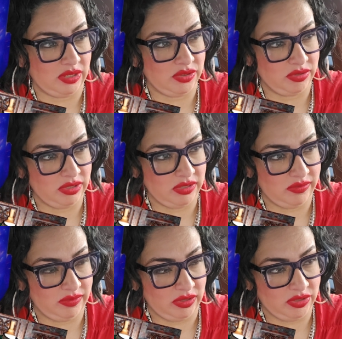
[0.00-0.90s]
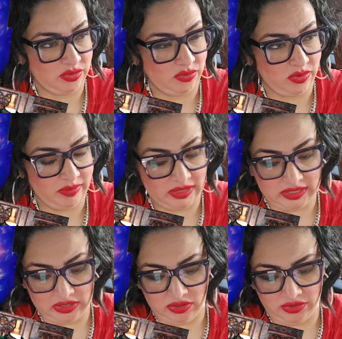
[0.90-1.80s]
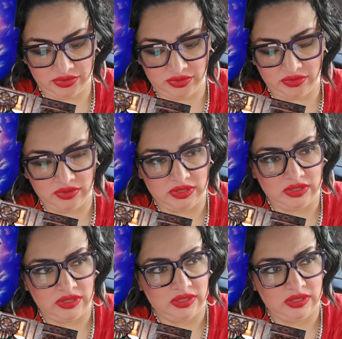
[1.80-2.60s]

other woman, and also